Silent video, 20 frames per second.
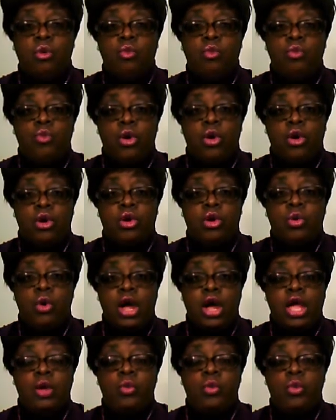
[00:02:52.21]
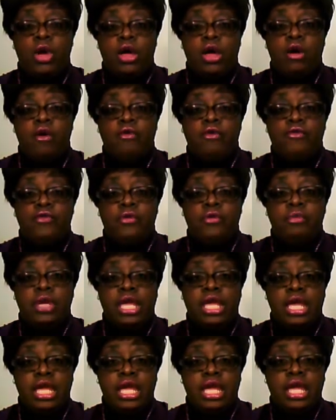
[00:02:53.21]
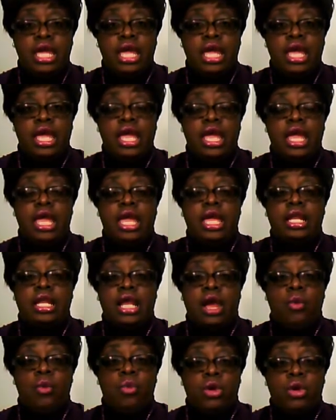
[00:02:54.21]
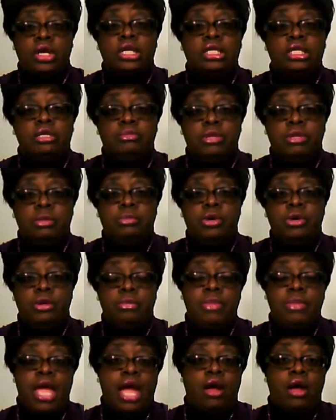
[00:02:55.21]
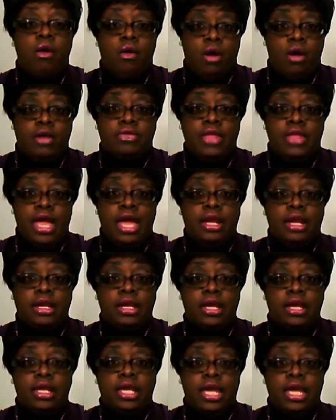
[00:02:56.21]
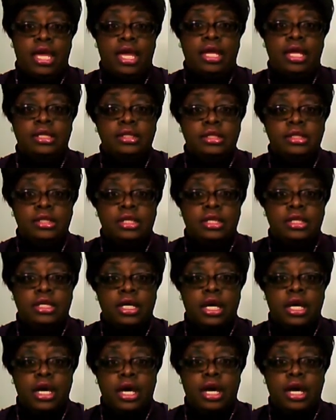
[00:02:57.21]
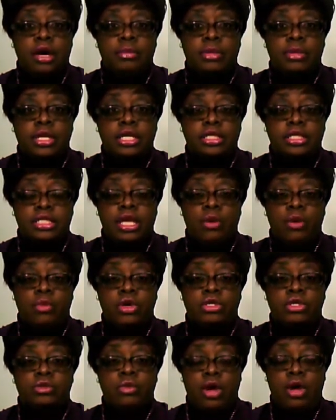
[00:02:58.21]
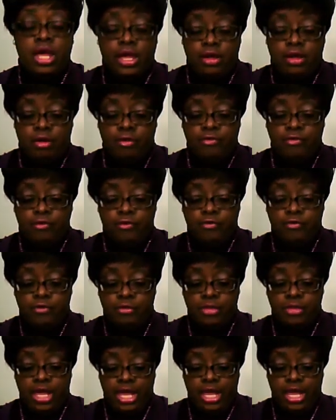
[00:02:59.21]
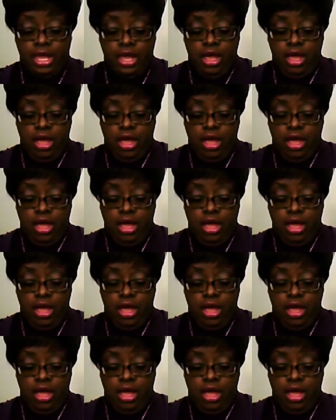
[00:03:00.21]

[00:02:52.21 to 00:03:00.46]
work quite well for me, and I wanted to be put back on that again because that was quite helpful for me.